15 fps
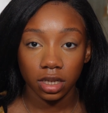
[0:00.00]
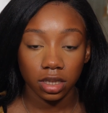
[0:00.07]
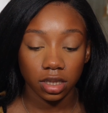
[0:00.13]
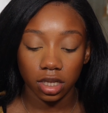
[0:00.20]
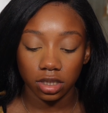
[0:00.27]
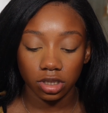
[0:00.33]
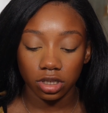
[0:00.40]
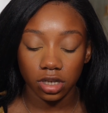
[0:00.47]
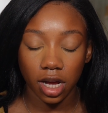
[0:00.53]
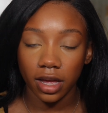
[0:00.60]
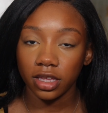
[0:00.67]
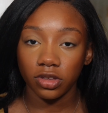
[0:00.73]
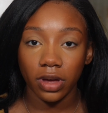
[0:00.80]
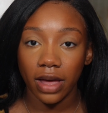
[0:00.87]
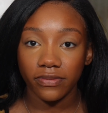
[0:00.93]
then
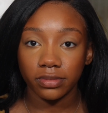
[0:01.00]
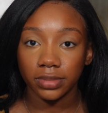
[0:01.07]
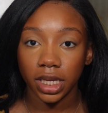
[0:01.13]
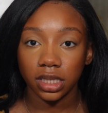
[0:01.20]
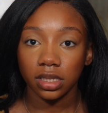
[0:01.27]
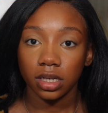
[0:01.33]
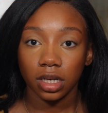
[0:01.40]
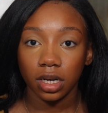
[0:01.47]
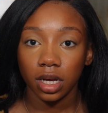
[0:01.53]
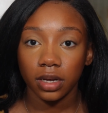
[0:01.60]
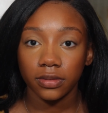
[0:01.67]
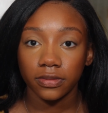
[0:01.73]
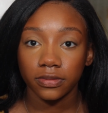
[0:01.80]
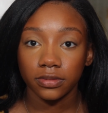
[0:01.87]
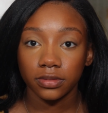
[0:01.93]
you haven't blended
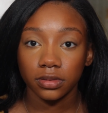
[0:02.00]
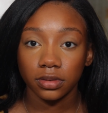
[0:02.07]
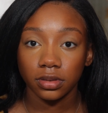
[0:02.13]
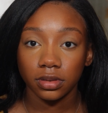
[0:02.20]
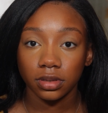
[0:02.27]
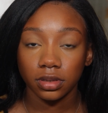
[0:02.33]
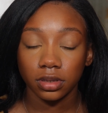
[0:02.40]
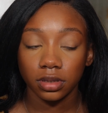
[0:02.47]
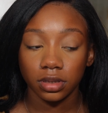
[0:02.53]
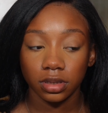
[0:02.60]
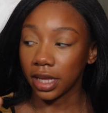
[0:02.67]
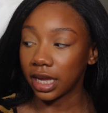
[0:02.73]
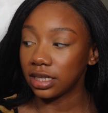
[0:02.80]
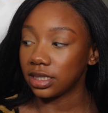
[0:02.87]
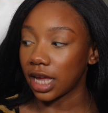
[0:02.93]
enough.
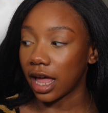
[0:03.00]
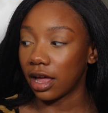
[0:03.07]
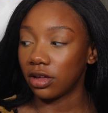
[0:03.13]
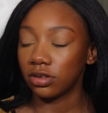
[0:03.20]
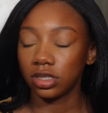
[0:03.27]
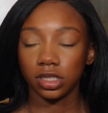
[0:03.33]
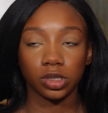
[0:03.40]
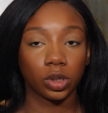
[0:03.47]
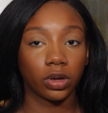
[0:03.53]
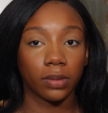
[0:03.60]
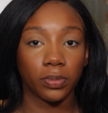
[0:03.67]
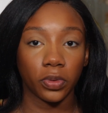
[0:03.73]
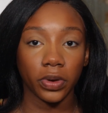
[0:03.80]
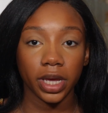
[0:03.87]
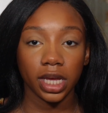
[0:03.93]
Blend out to a
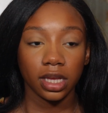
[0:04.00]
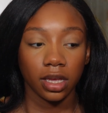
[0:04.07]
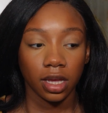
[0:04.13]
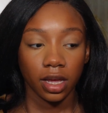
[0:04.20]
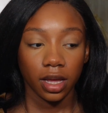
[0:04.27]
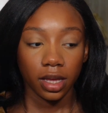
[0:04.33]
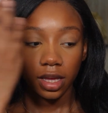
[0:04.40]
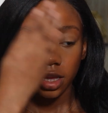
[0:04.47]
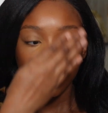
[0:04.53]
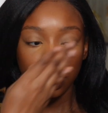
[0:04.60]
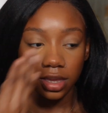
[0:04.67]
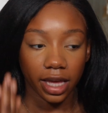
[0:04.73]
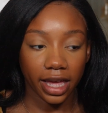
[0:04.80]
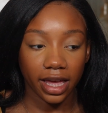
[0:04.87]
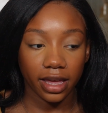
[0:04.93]
point
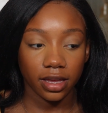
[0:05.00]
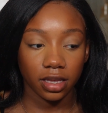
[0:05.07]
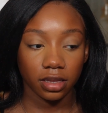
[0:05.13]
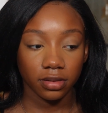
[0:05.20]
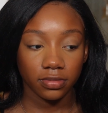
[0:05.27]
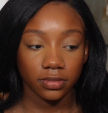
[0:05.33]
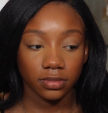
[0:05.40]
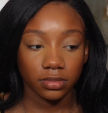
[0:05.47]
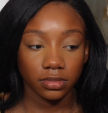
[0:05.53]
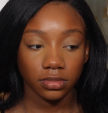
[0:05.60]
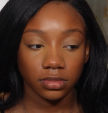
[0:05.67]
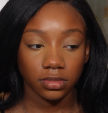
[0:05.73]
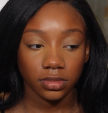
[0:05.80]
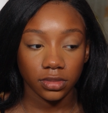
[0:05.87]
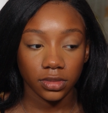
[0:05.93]
that
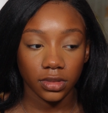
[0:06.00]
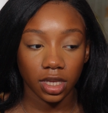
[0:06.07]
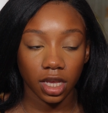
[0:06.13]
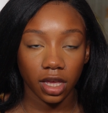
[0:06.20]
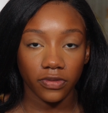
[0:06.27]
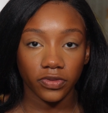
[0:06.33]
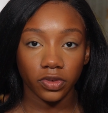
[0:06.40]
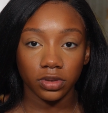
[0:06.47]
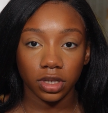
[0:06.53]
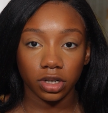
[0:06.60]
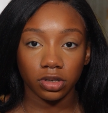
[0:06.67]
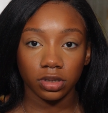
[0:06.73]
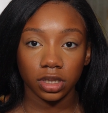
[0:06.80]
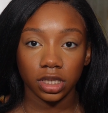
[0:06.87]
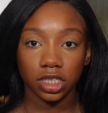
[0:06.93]
if you
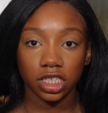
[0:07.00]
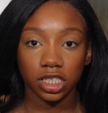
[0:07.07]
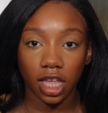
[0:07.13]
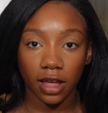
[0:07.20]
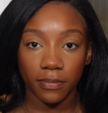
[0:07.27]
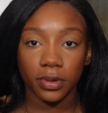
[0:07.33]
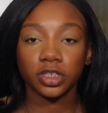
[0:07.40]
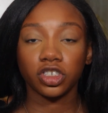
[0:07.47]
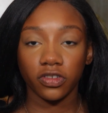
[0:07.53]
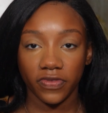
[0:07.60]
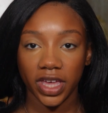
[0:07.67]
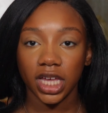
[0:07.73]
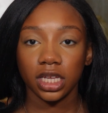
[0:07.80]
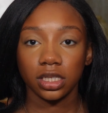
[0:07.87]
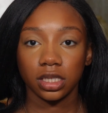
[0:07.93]
literally just like put your
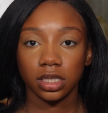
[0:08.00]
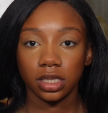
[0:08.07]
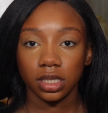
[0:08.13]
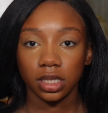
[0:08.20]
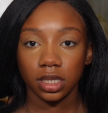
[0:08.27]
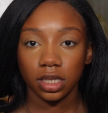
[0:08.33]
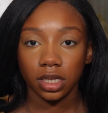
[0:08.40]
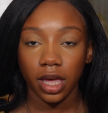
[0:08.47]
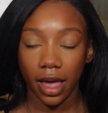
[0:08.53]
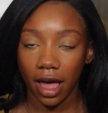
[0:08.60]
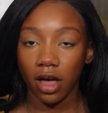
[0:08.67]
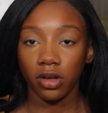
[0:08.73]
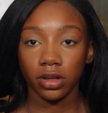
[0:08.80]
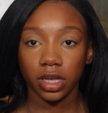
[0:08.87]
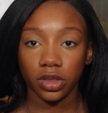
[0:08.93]
face
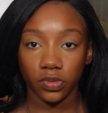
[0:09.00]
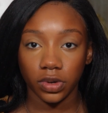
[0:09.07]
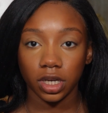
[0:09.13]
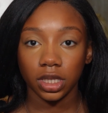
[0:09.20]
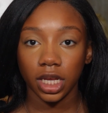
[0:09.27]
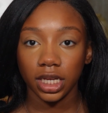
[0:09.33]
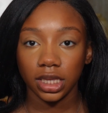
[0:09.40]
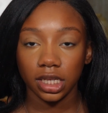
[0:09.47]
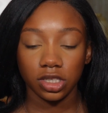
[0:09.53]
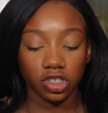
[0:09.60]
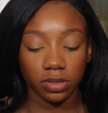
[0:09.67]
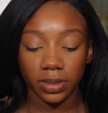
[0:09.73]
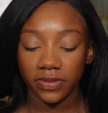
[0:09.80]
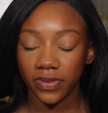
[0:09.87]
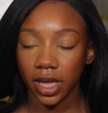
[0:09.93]
out in the world like this,
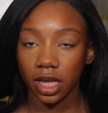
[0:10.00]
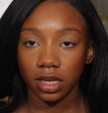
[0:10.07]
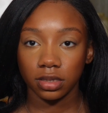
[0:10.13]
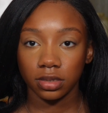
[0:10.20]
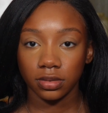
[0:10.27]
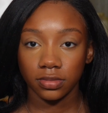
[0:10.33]
you'd be fine.